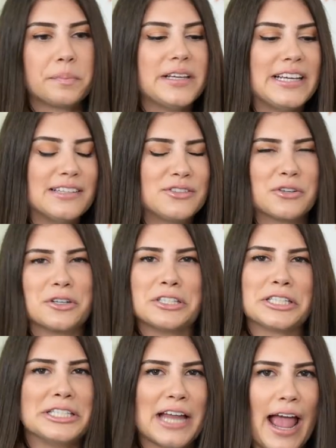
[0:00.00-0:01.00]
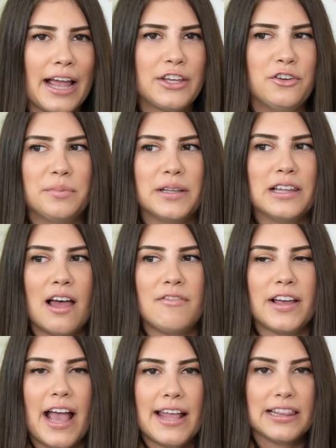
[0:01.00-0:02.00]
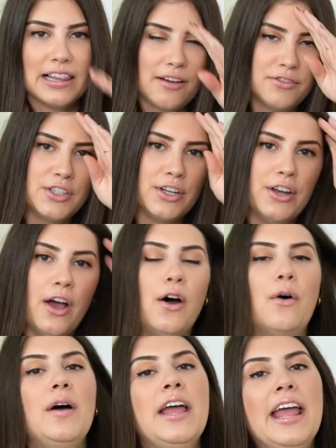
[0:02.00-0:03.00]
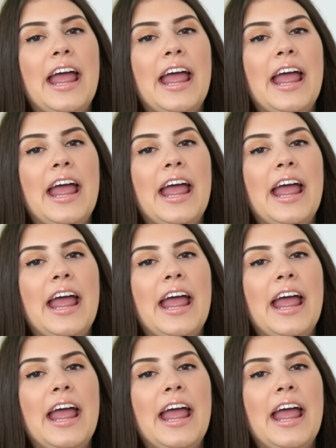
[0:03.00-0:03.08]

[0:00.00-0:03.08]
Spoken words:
piece or snack you've been loving. I'd love to know.